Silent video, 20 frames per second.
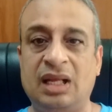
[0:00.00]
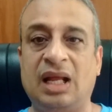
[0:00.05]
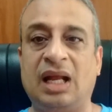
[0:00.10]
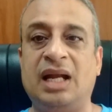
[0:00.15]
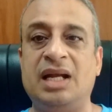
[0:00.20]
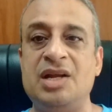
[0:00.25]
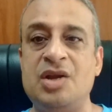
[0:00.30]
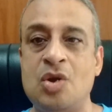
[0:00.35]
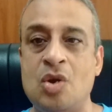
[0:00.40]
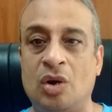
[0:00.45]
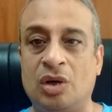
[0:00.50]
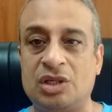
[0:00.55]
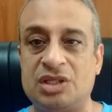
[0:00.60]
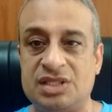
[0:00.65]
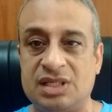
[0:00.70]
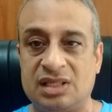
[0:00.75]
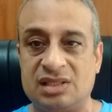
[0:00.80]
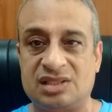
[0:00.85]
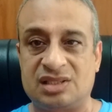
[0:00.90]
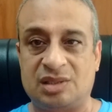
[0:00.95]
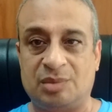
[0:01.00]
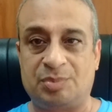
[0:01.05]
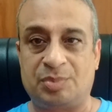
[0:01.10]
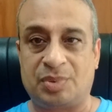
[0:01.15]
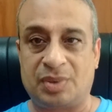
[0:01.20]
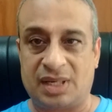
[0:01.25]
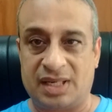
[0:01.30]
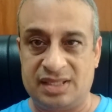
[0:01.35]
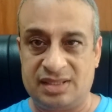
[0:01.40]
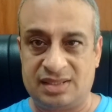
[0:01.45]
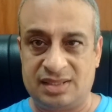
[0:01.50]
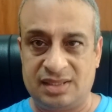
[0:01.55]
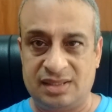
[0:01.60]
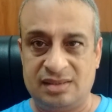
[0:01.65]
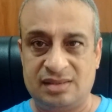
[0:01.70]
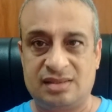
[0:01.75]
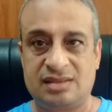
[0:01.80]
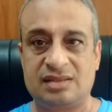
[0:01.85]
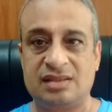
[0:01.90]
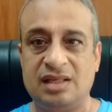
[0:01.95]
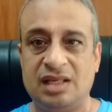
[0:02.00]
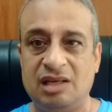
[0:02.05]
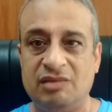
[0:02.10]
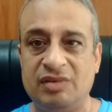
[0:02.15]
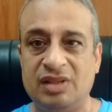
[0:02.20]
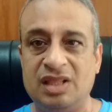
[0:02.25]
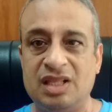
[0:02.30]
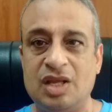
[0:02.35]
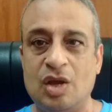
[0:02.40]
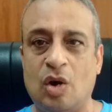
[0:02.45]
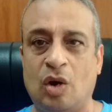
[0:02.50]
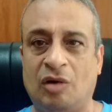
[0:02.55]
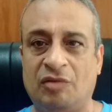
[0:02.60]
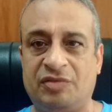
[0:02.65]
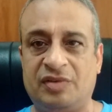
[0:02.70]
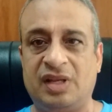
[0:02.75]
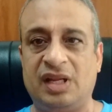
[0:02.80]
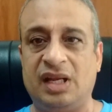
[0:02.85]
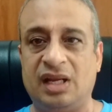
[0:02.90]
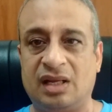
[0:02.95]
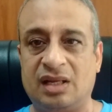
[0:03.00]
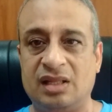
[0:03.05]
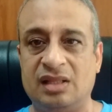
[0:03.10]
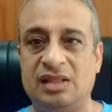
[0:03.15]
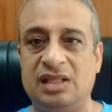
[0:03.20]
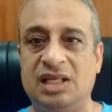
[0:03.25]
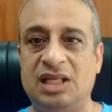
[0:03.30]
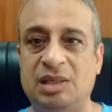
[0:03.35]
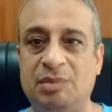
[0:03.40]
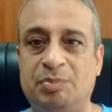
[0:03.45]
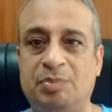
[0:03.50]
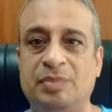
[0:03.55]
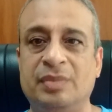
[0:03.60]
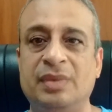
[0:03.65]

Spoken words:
and not just the prices, even the offtake, the